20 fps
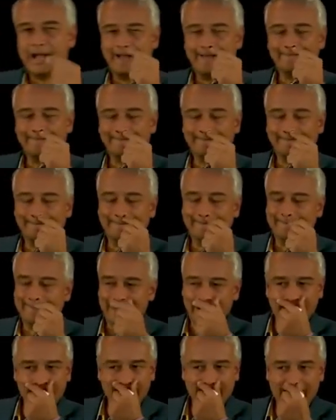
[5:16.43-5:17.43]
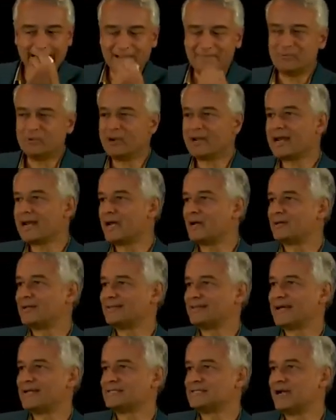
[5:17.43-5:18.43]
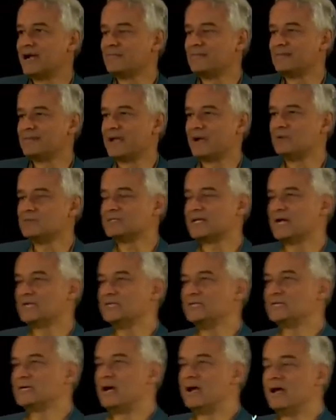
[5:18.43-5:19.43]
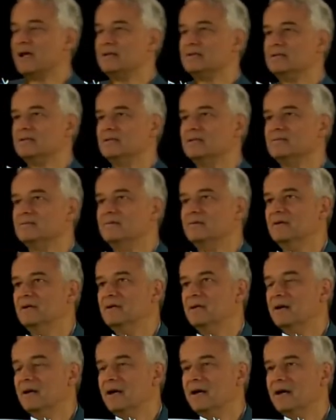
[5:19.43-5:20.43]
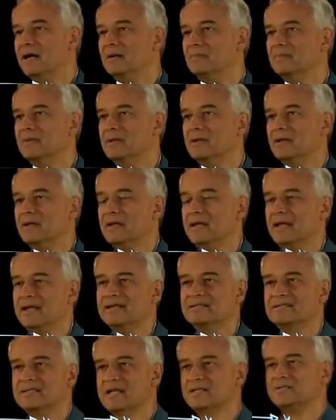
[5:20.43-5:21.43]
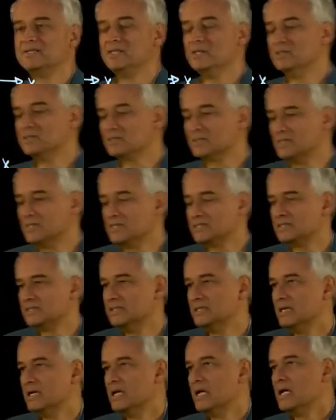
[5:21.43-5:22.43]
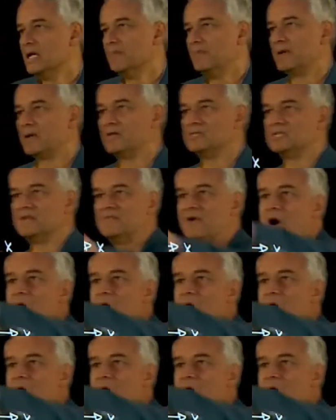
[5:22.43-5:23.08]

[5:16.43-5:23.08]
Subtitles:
And I pointed out at that time that that was actually kind of, in a sense, useless, because